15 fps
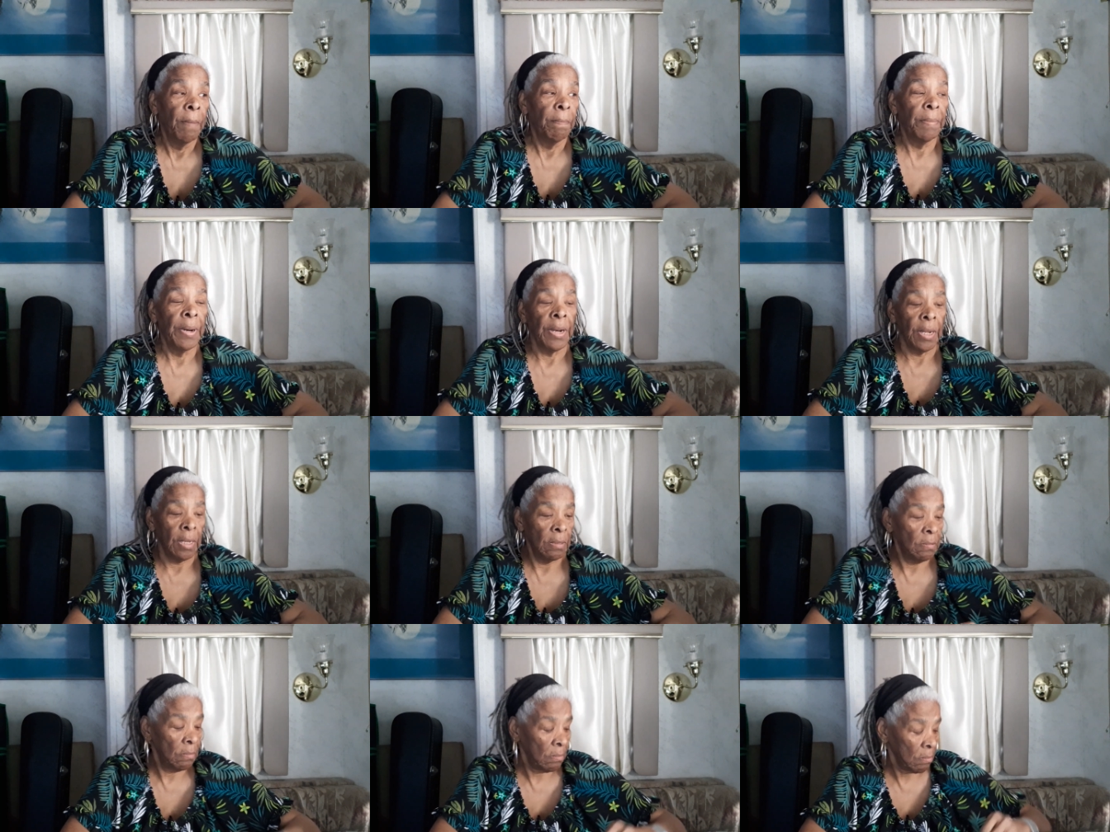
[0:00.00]
But
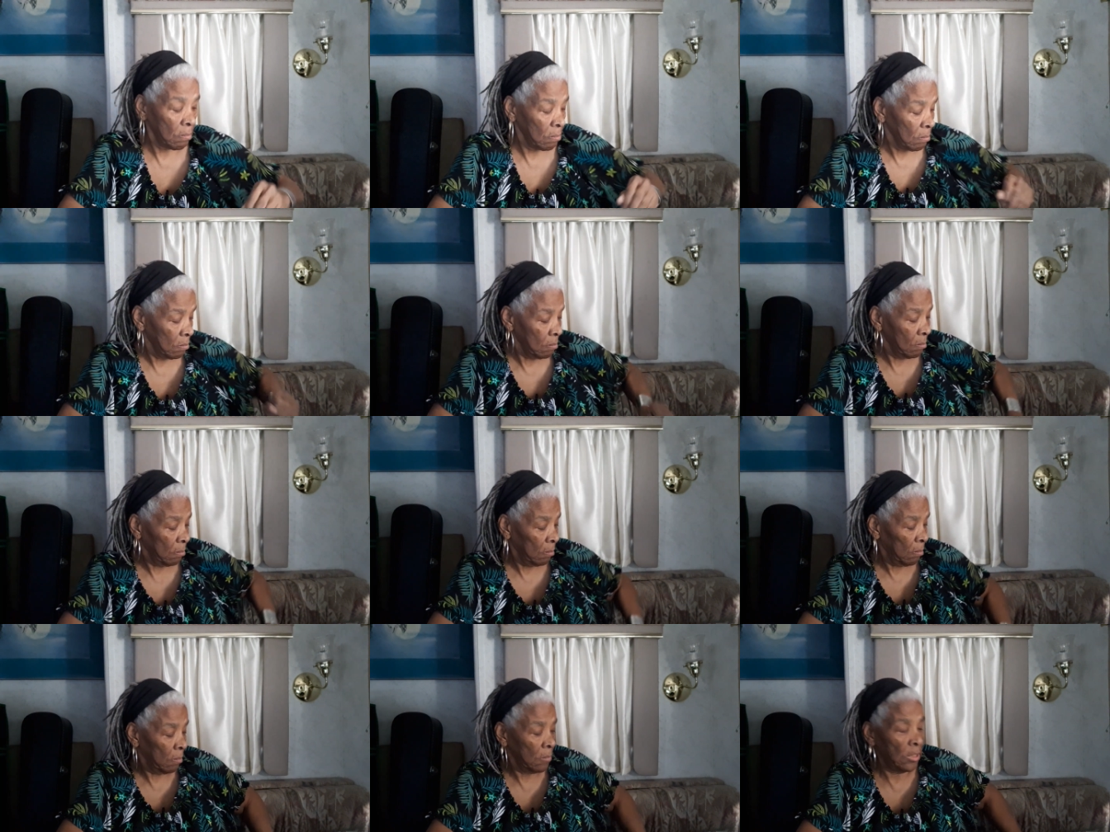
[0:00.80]

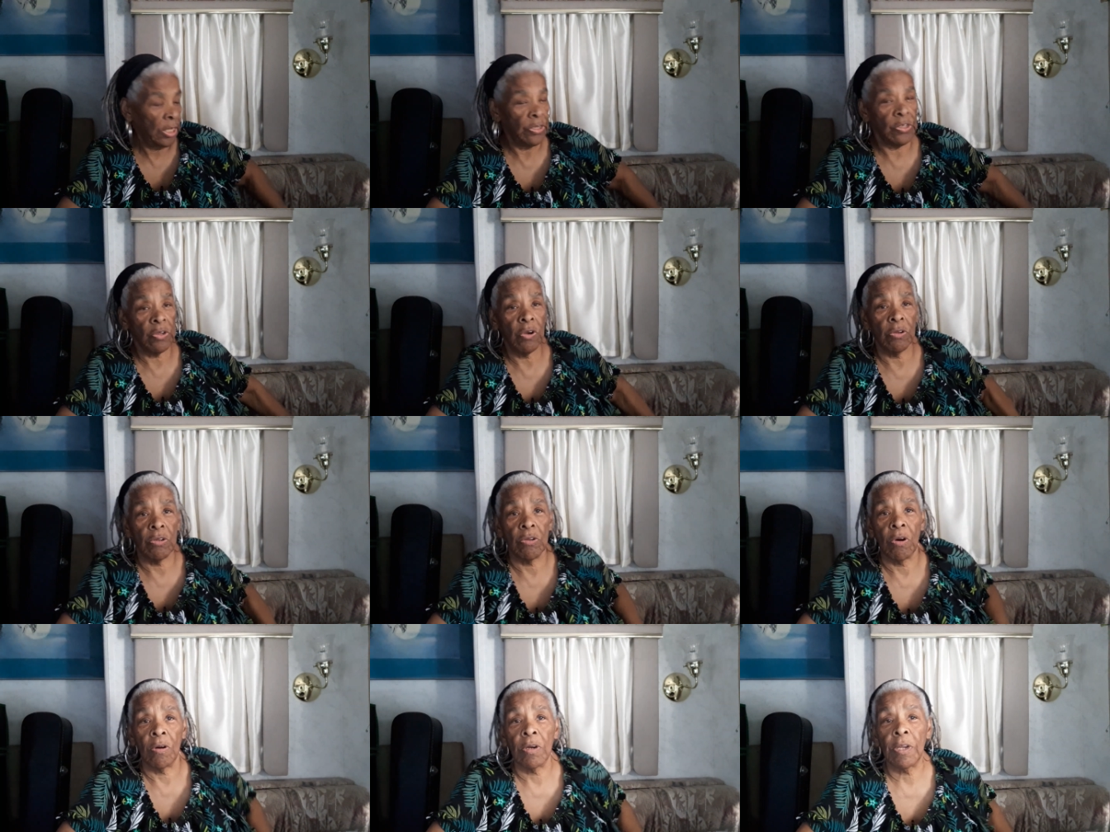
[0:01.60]
he's a good
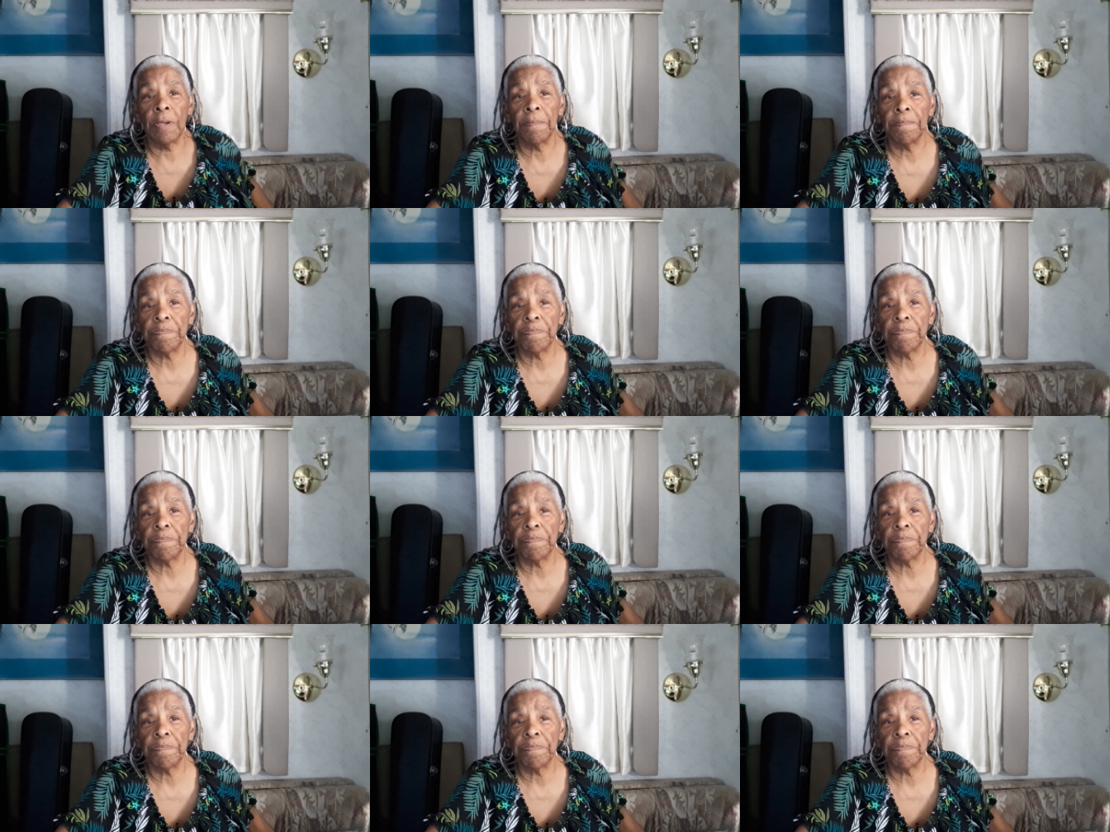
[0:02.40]
dog.